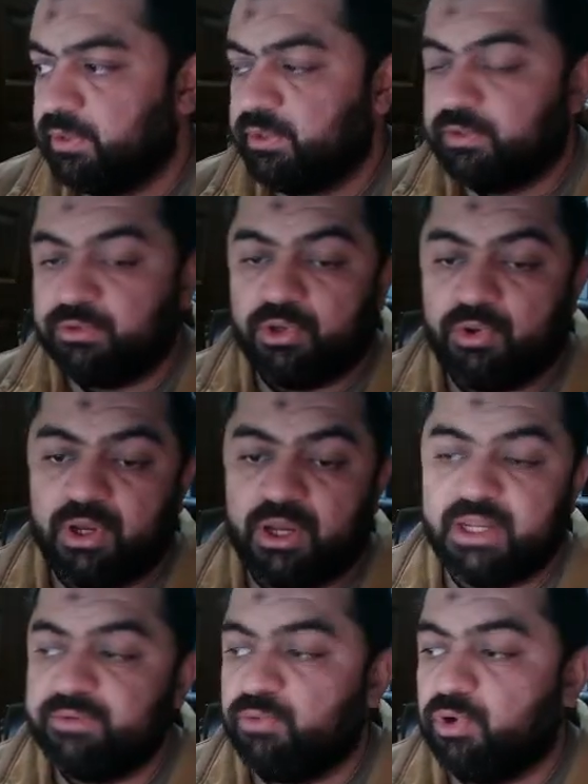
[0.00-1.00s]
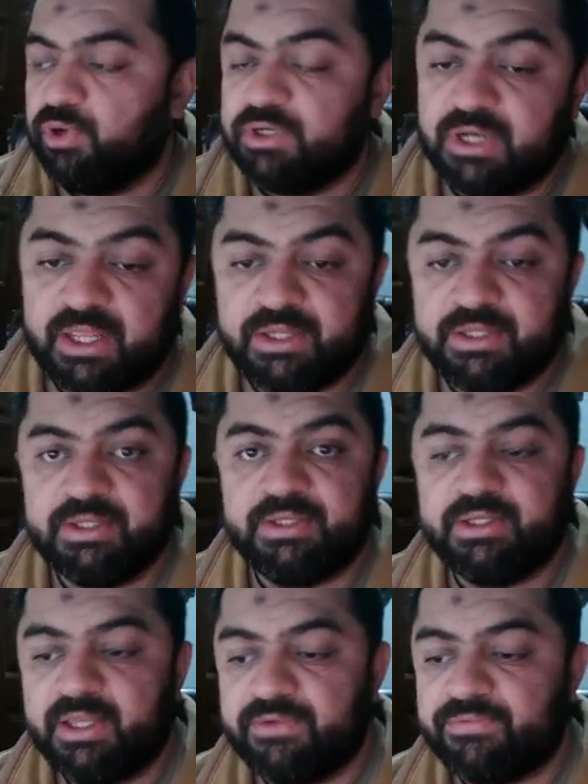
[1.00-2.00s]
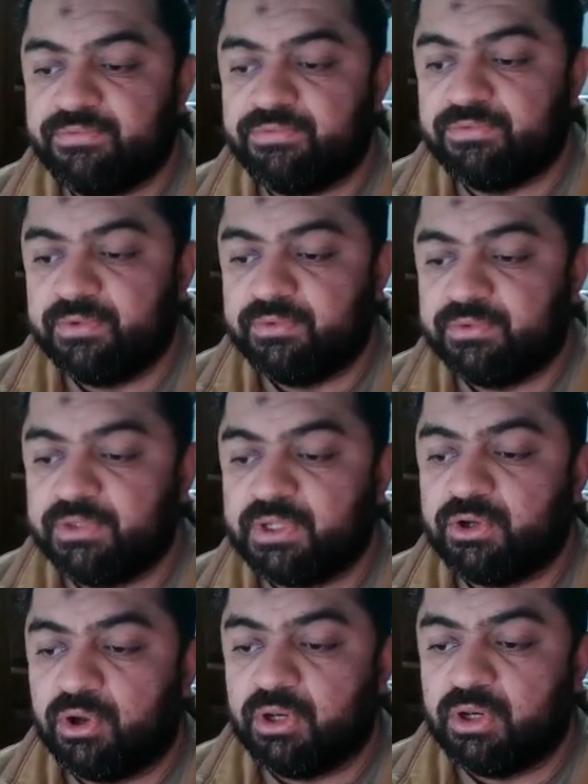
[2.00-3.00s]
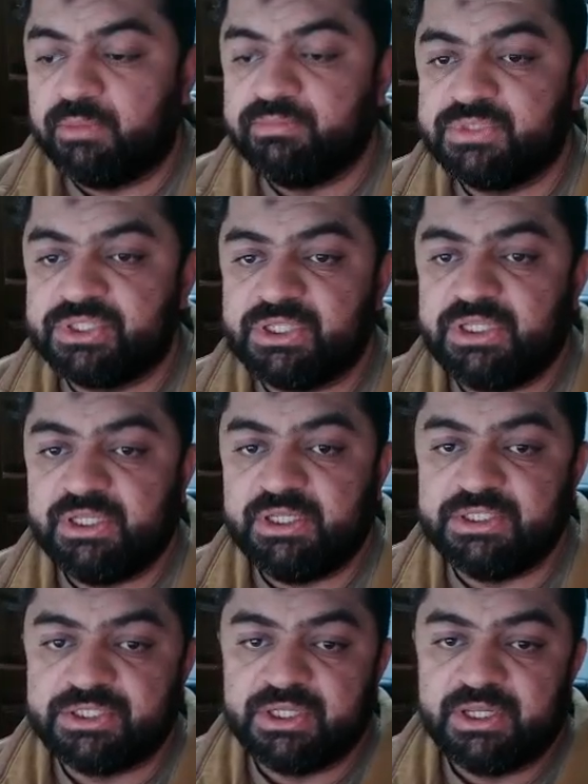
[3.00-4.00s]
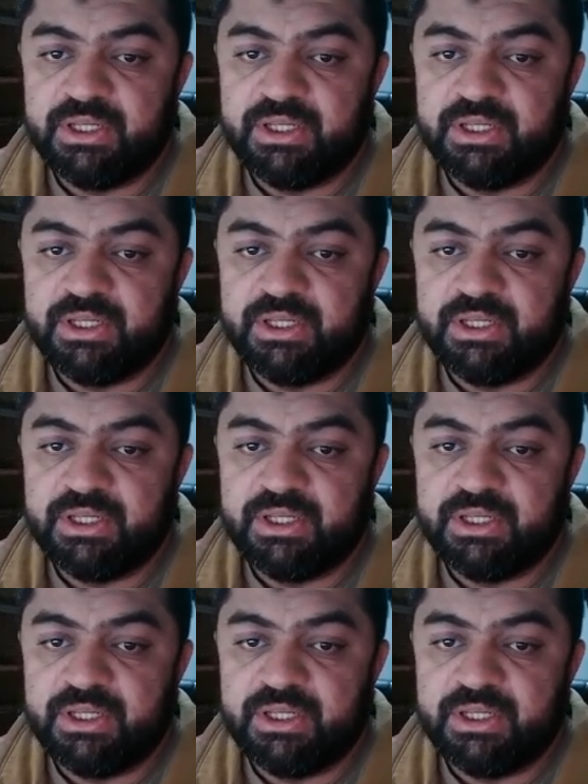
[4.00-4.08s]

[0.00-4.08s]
So now I want, like, if the column C is